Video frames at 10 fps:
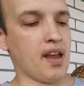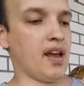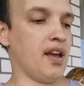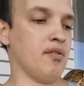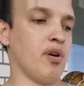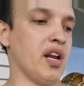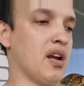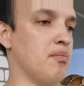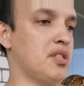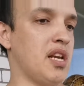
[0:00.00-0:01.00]
And when it
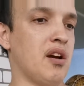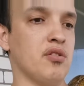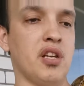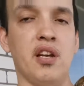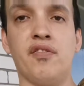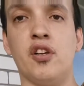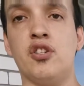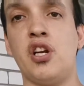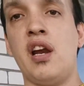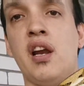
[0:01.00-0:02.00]
comes down to if they're
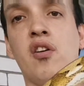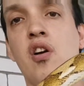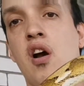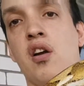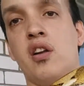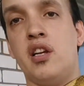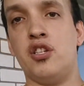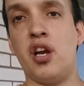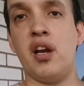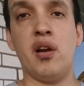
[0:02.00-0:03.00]
shedding or not, are they
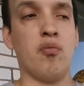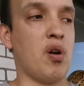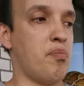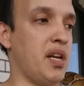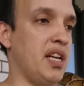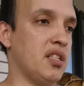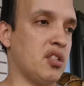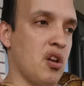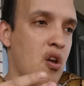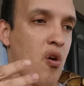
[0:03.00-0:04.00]
shedding in one
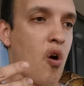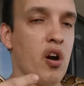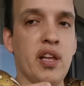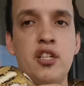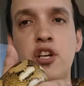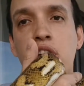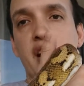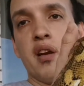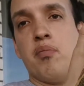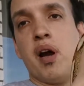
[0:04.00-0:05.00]
piece, or Or are they
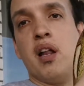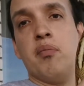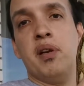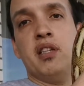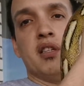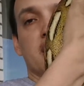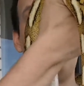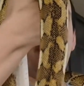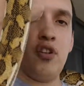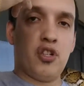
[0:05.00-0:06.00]
shedding in a pile of pieces?
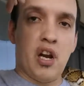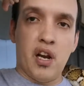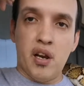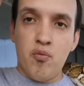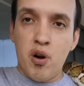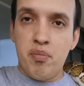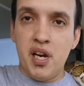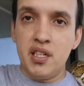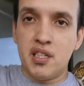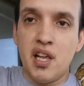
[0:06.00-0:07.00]
If they're shedding in one
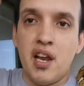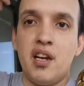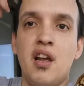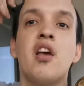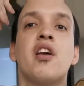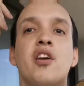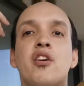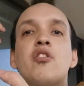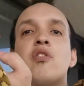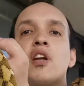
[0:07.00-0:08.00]
piece, then
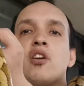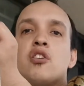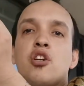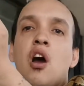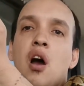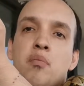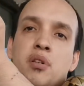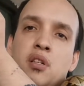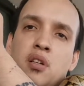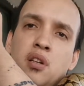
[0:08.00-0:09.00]
you're doing a good job.
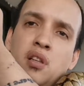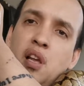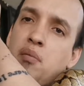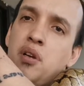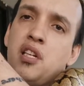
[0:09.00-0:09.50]
That